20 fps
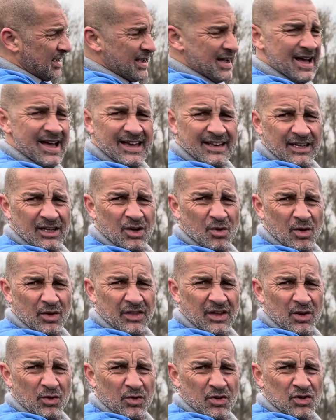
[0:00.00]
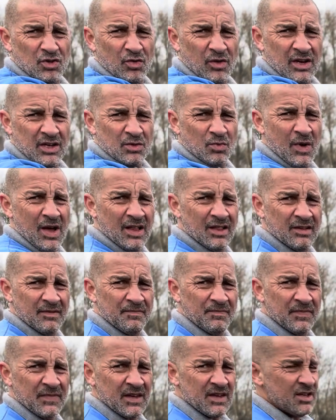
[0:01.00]
I had to go at the other tree as well,
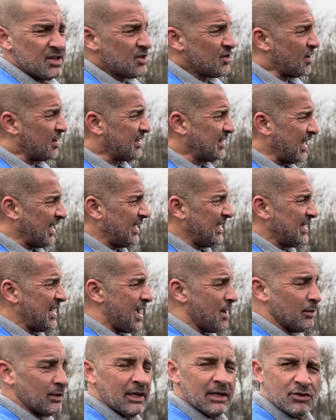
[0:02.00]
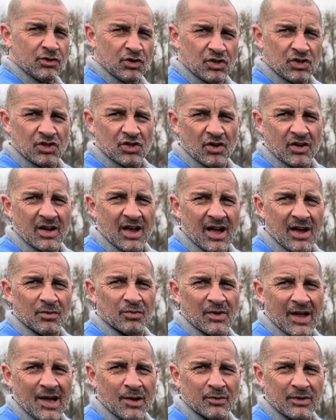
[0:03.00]
so I'll take you down and I'll just show you
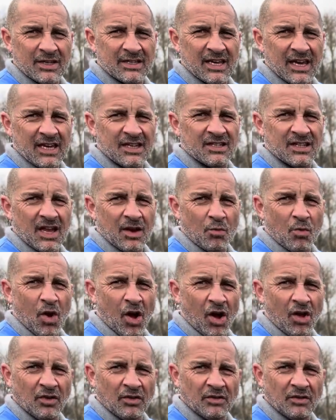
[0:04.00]
how diseased it was.